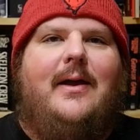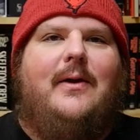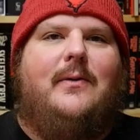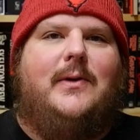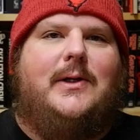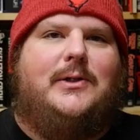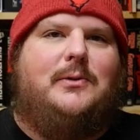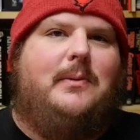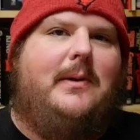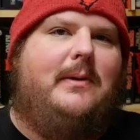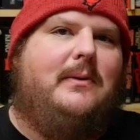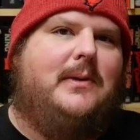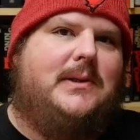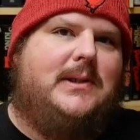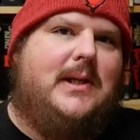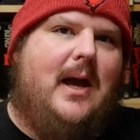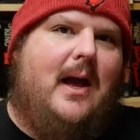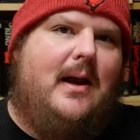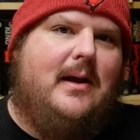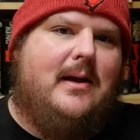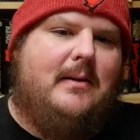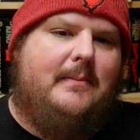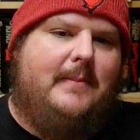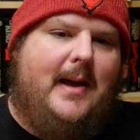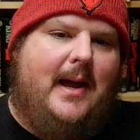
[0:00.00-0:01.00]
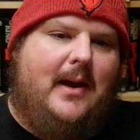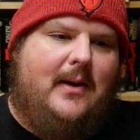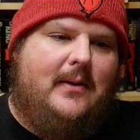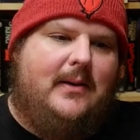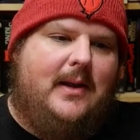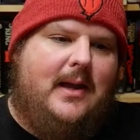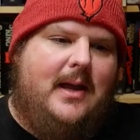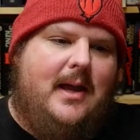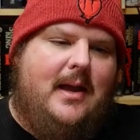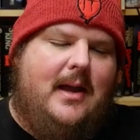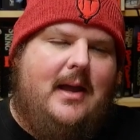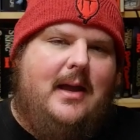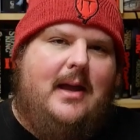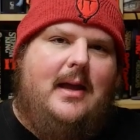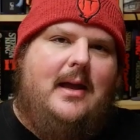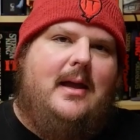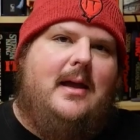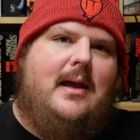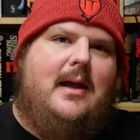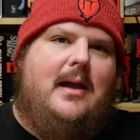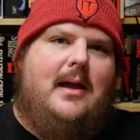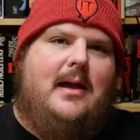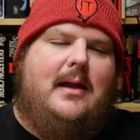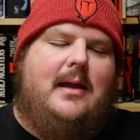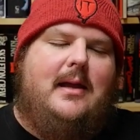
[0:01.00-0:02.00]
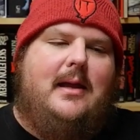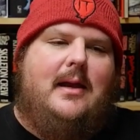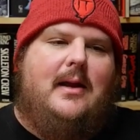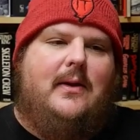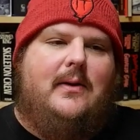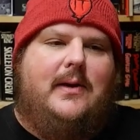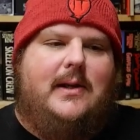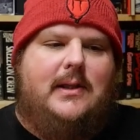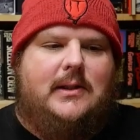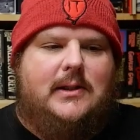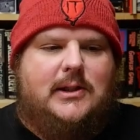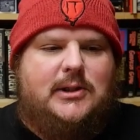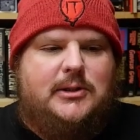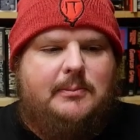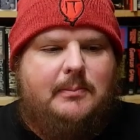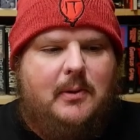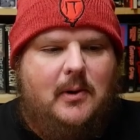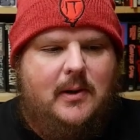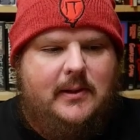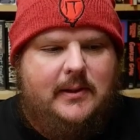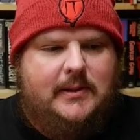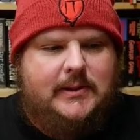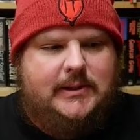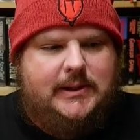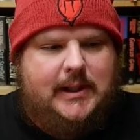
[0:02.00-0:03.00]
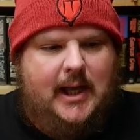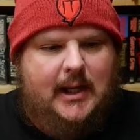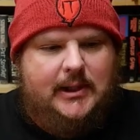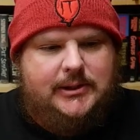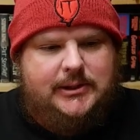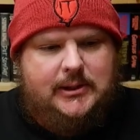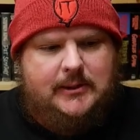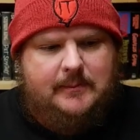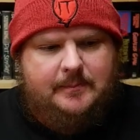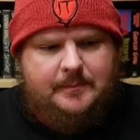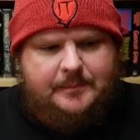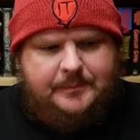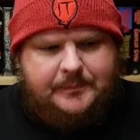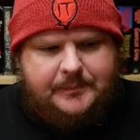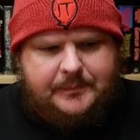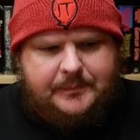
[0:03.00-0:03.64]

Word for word: which we will talk about, you know, in the spoiler section.